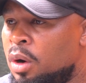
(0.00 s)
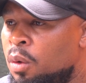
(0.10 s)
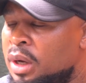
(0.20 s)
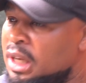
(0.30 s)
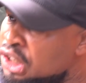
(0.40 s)

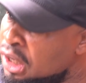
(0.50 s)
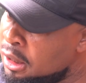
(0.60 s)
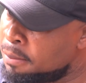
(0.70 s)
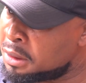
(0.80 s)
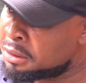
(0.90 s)
What a
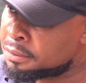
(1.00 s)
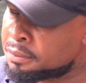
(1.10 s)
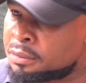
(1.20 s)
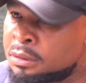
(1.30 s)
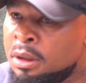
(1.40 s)
gentleman.
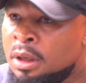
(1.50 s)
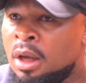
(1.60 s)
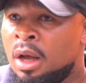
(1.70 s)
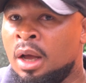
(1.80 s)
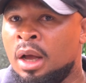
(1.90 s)

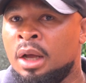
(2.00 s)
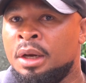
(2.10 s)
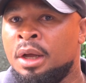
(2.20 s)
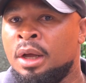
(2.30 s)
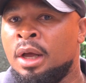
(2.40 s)
And